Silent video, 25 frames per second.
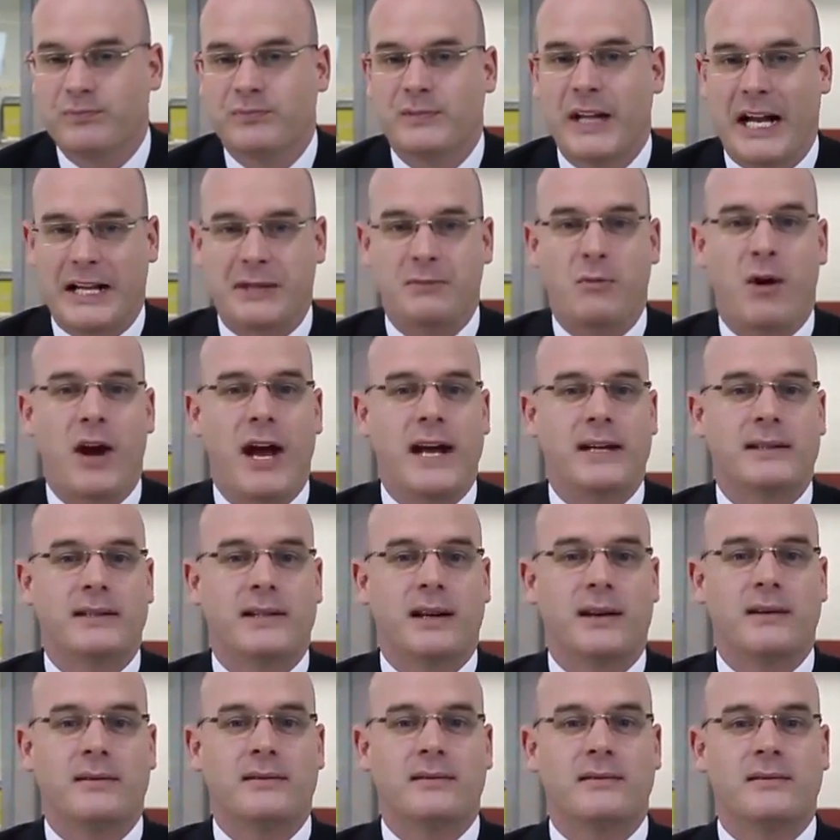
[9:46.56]
That's my
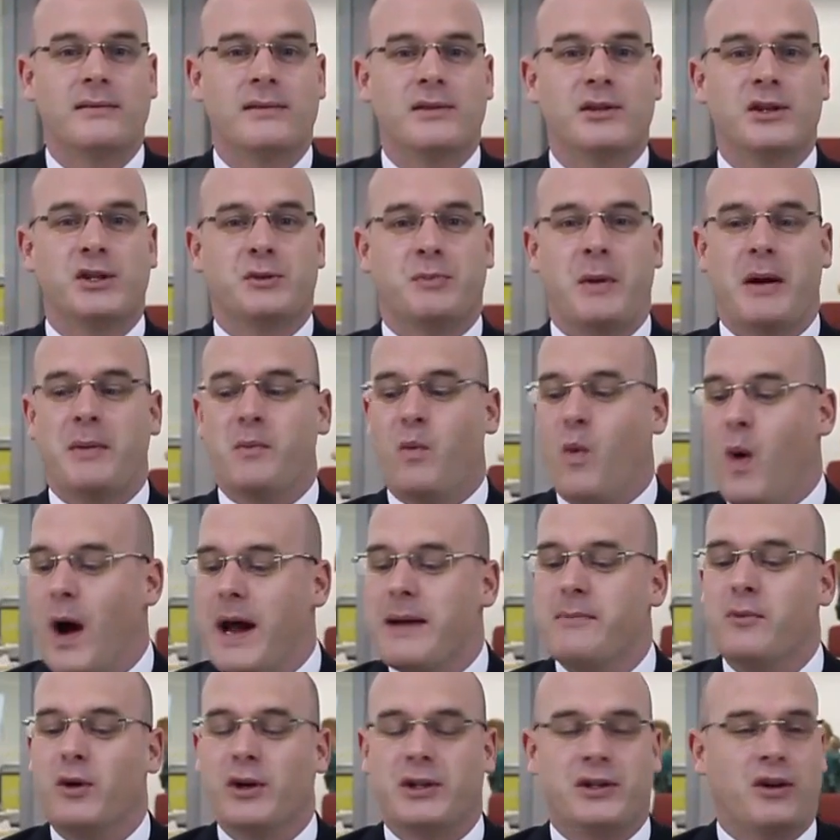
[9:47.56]
answer. Spend
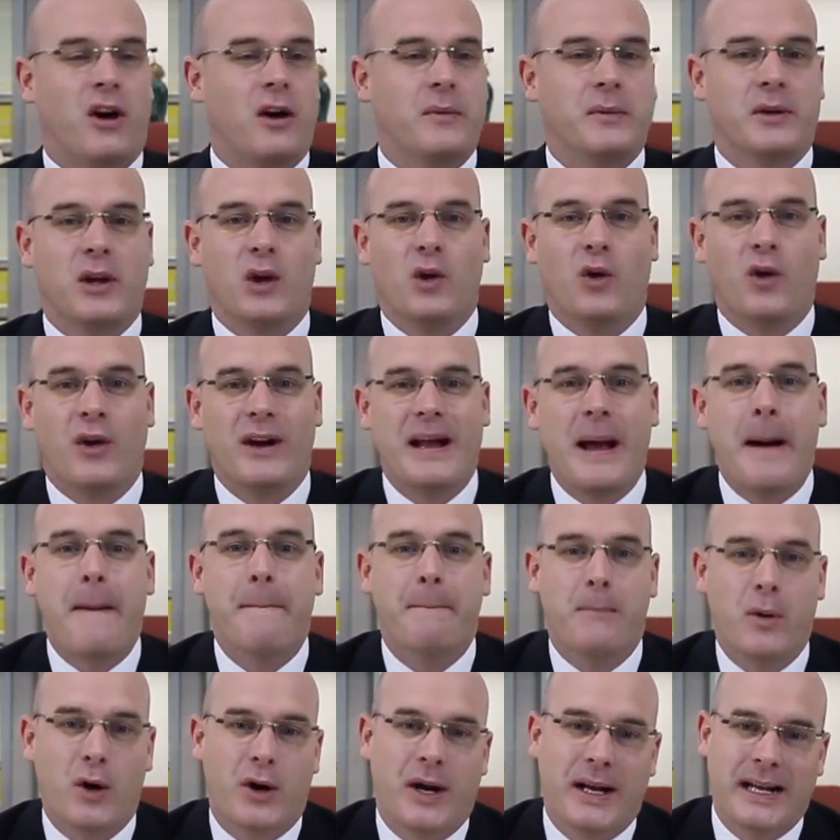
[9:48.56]
way more time with the Lord,
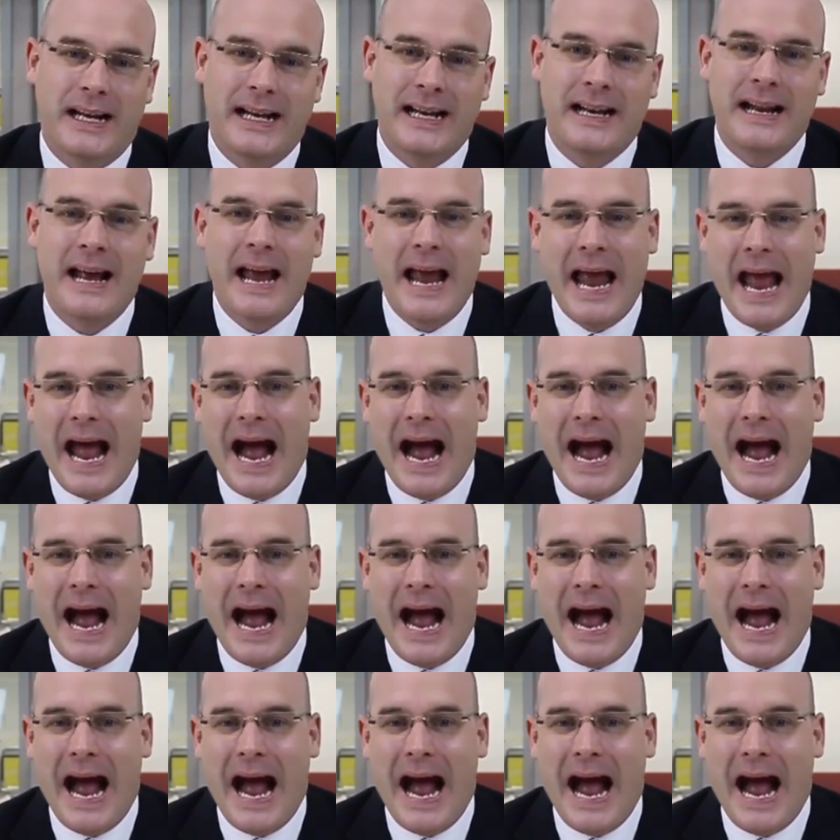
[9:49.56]
book it in,